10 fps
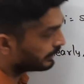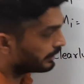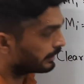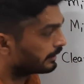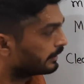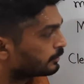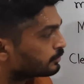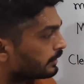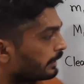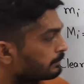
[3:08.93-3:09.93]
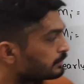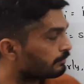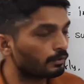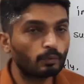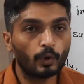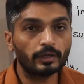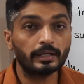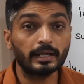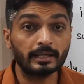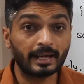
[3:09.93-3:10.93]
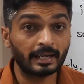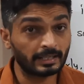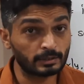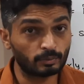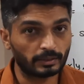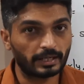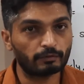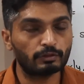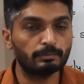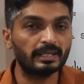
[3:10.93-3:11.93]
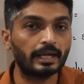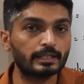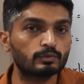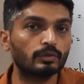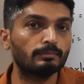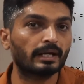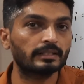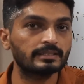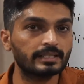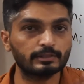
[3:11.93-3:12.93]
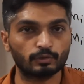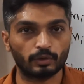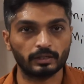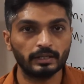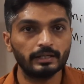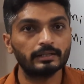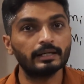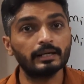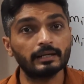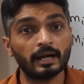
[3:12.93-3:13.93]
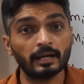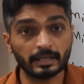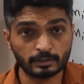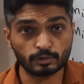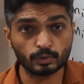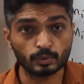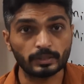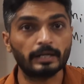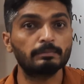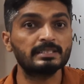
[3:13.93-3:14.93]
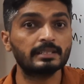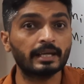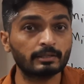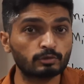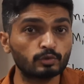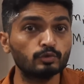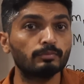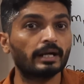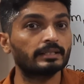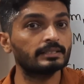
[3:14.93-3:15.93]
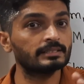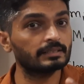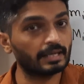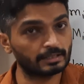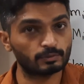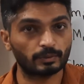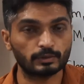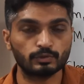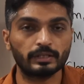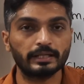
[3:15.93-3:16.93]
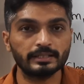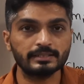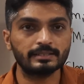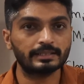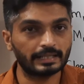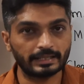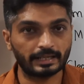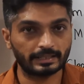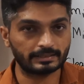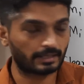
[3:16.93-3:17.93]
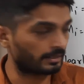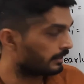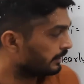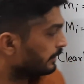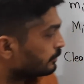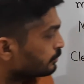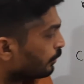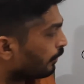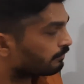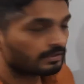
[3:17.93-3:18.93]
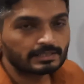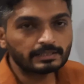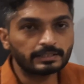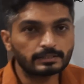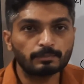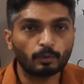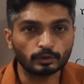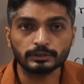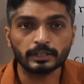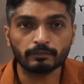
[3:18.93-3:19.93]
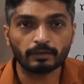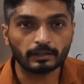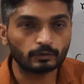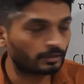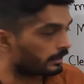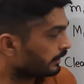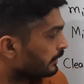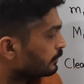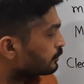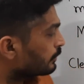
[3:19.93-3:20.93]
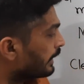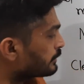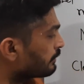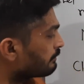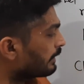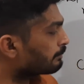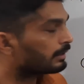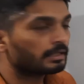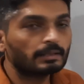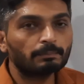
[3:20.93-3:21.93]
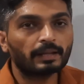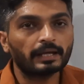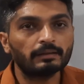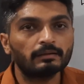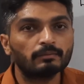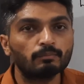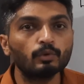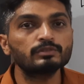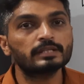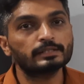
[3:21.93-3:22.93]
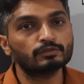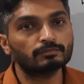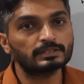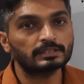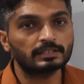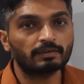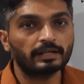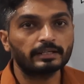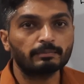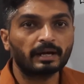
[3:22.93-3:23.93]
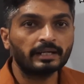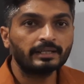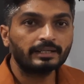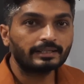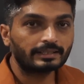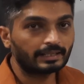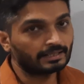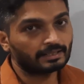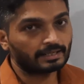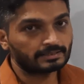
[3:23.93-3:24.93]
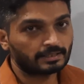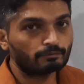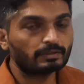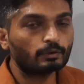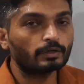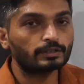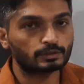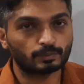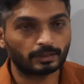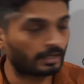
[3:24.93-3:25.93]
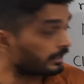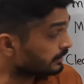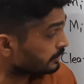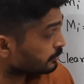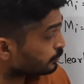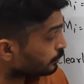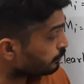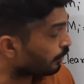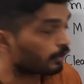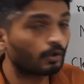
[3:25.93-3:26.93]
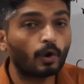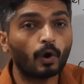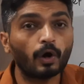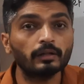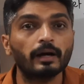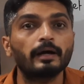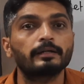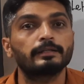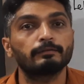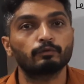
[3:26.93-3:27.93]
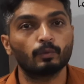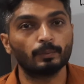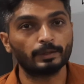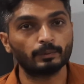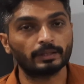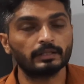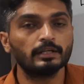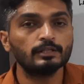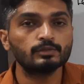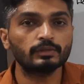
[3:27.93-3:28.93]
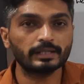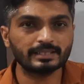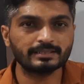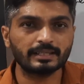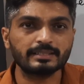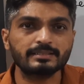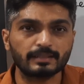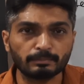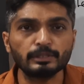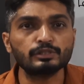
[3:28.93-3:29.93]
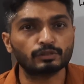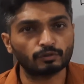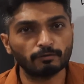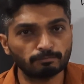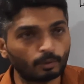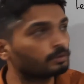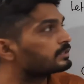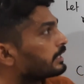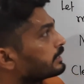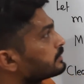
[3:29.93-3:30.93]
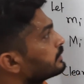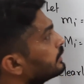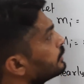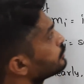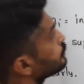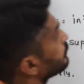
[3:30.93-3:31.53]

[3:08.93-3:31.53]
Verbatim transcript: getting so that means if you want delta x1 that will be x1 minus x0 delta x2 that means x2 minus x1 so that is delta xi so obviously it is a positive value getting so that's why we are multiplying both sides of this inequality by delta x and we got this one and this is true for all i running from 1 to 8 so let us take summation of both sides so